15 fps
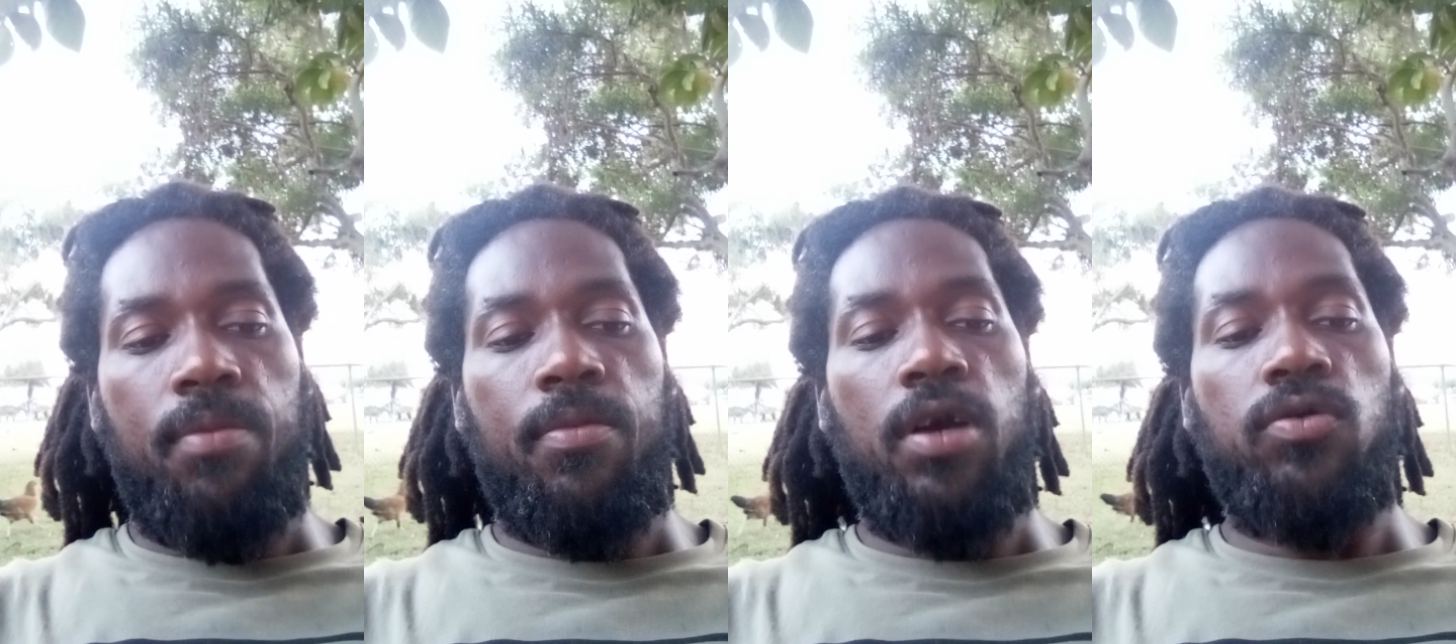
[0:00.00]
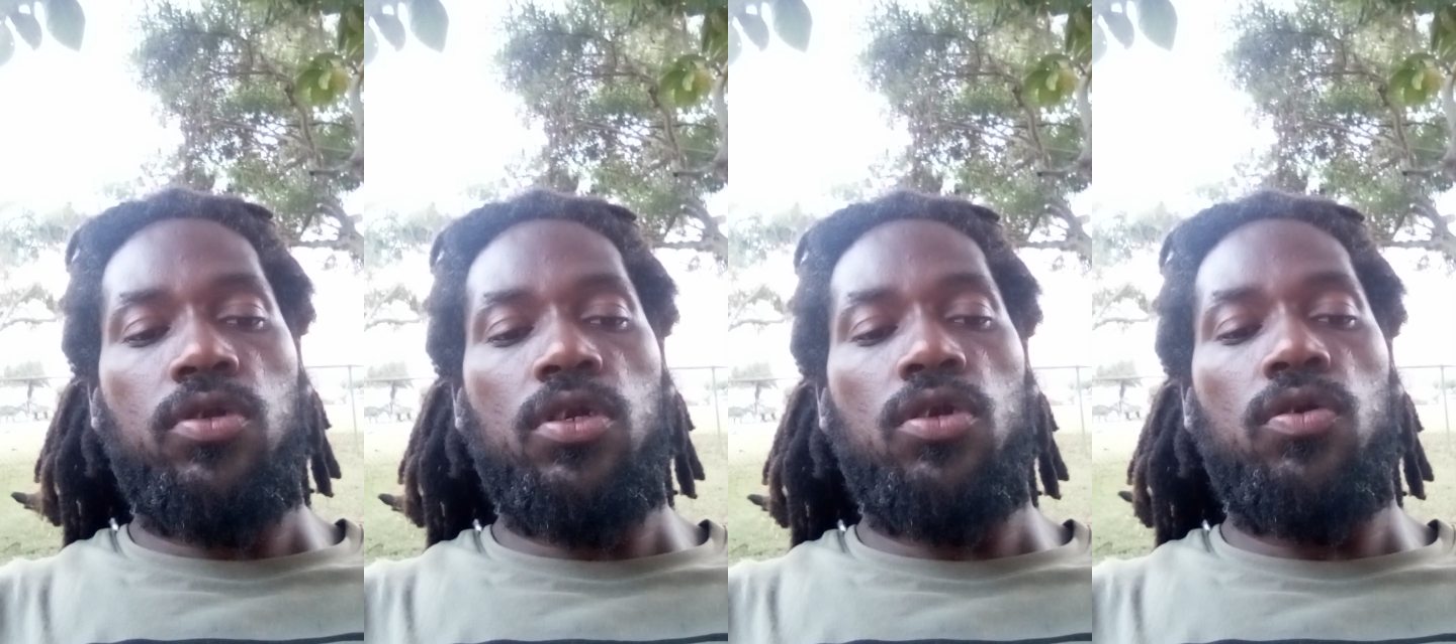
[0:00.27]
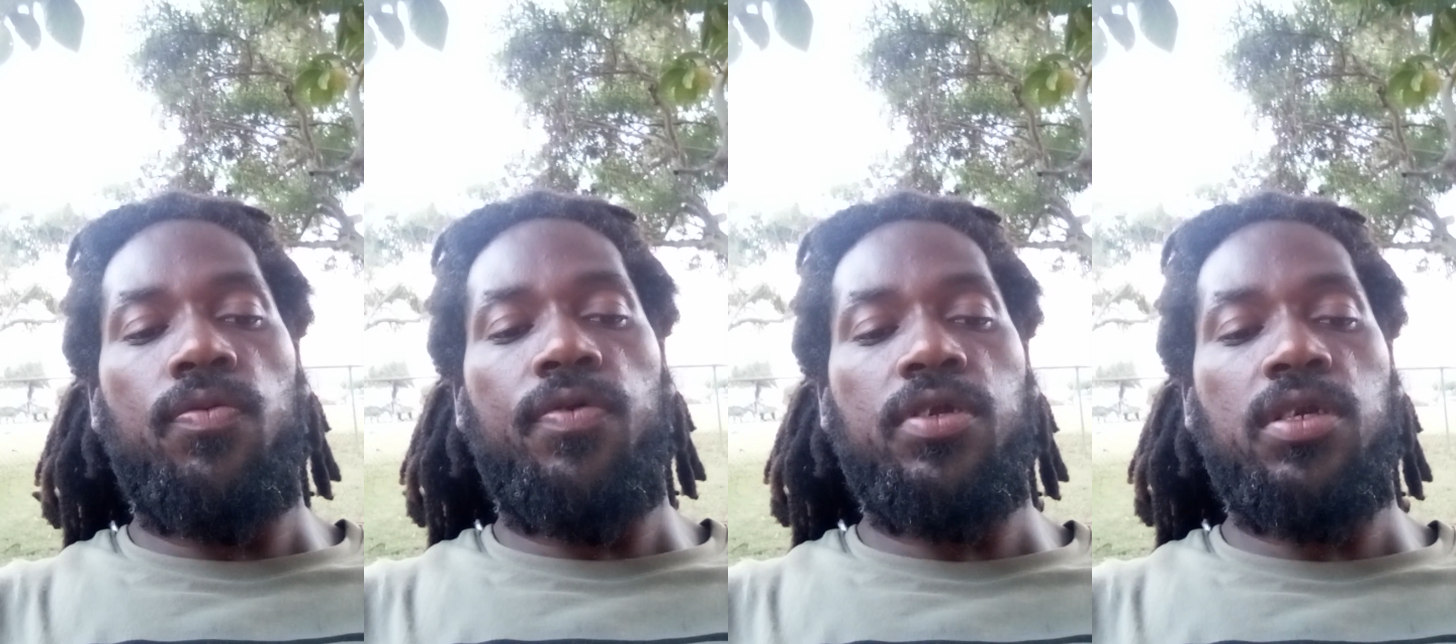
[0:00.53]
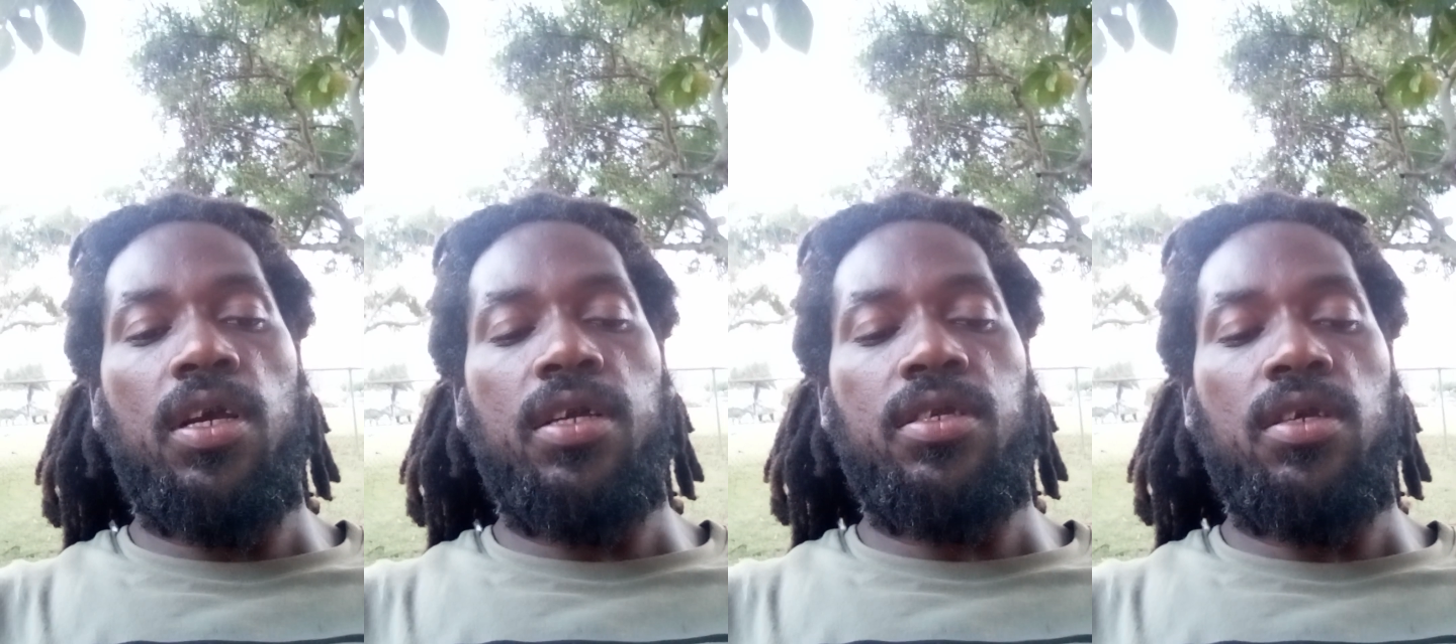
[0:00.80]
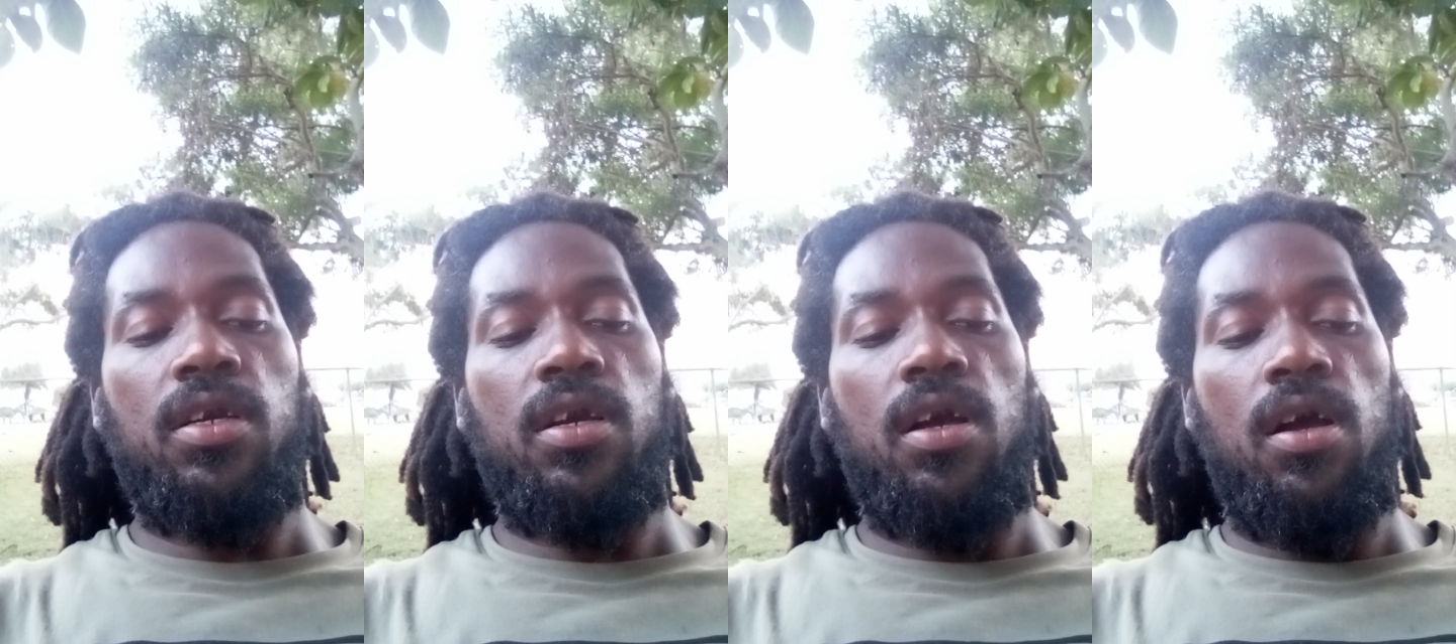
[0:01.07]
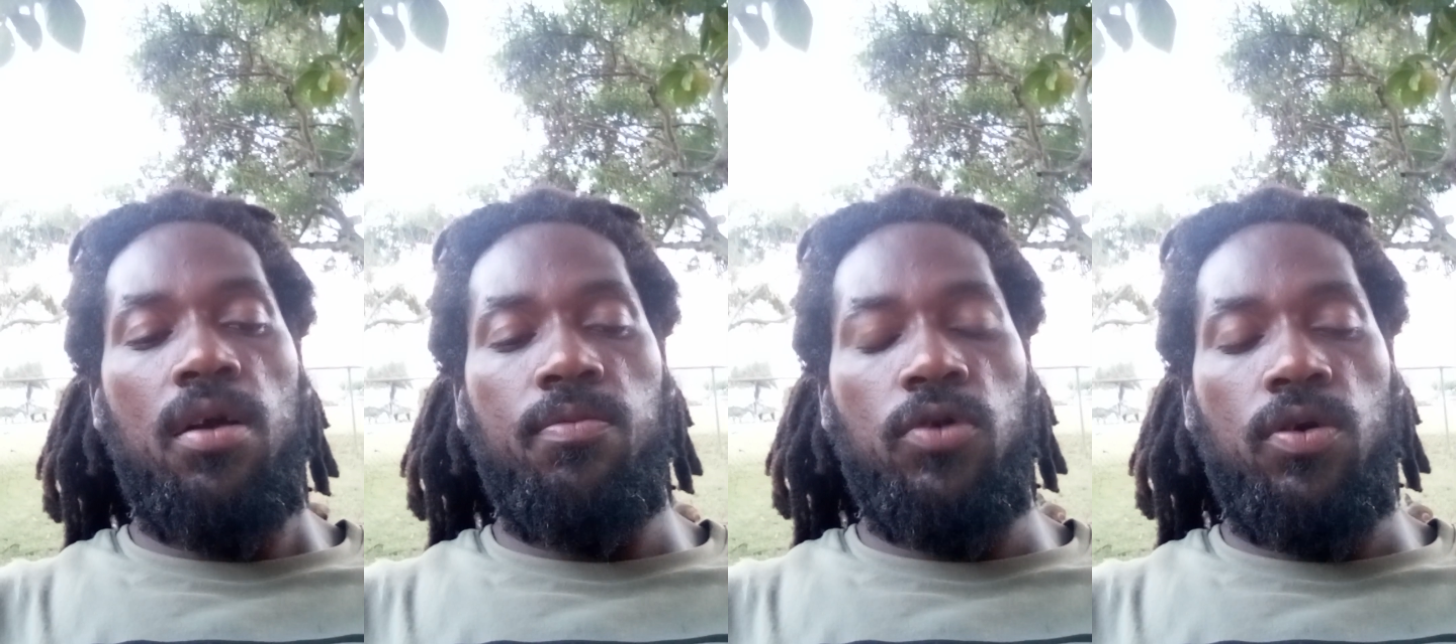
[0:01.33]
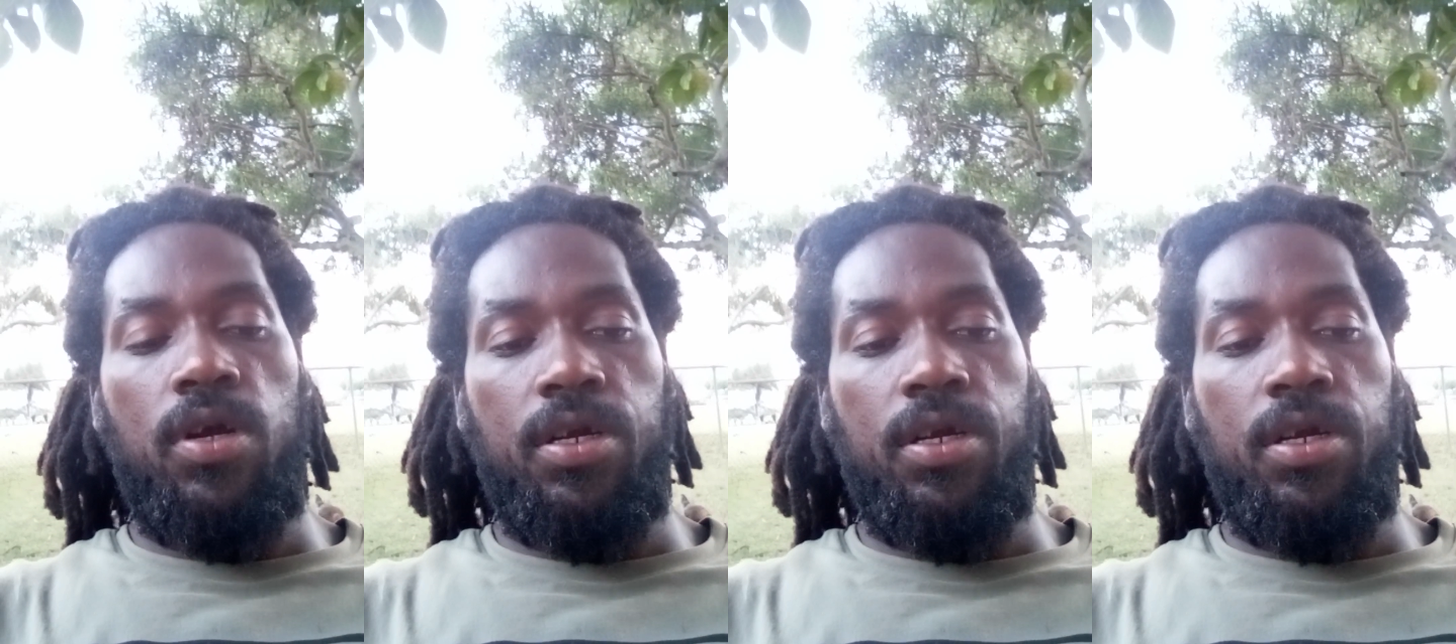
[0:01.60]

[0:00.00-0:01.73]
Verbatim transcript: mountain, universe, God, say, Cosmo,